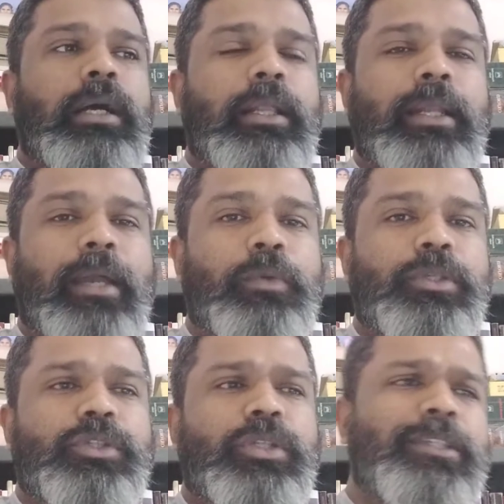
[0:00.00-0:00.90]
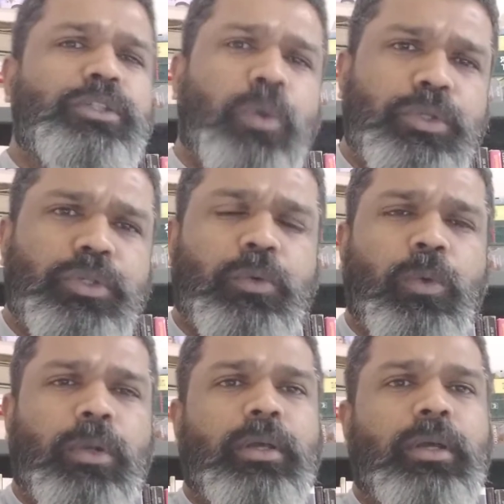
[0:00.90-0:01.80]
languages. This is also
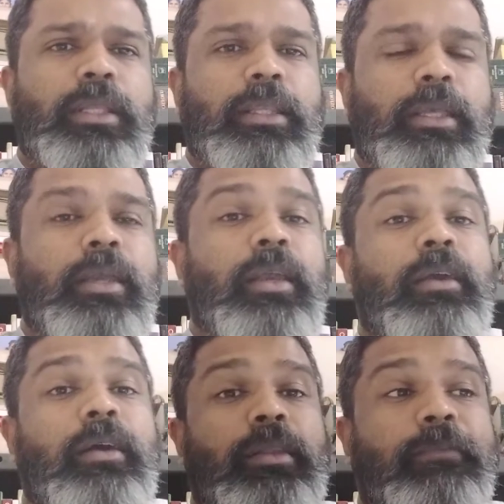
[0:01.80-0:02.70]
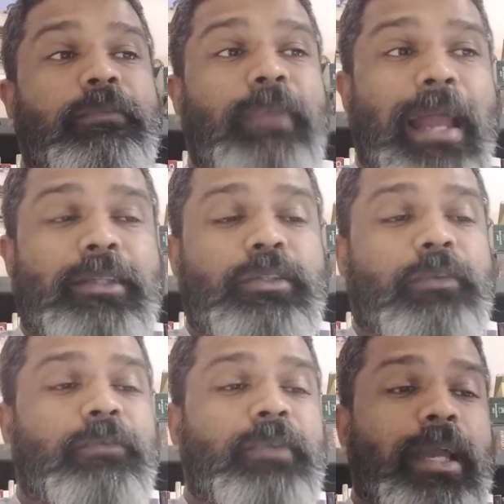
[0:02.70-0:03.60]
called the flux
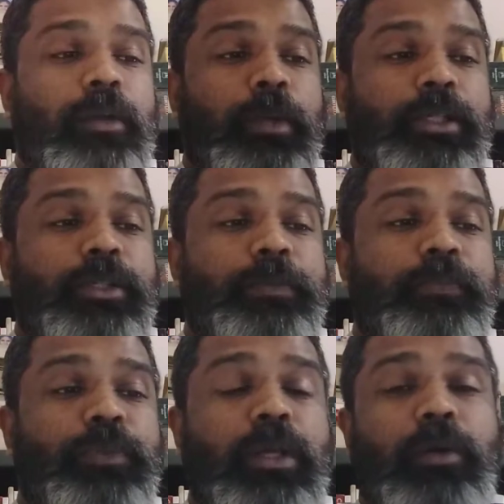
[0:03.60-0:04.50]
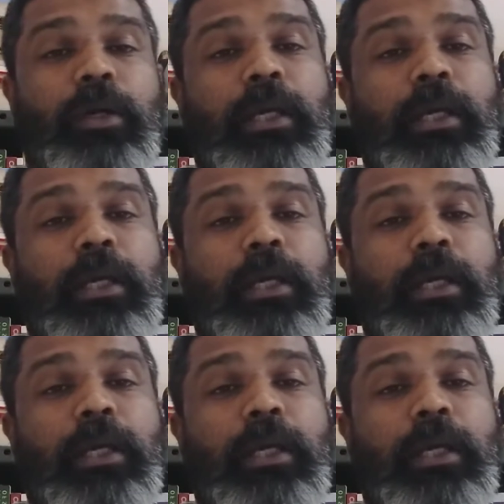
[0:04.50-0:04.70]
of language. You know,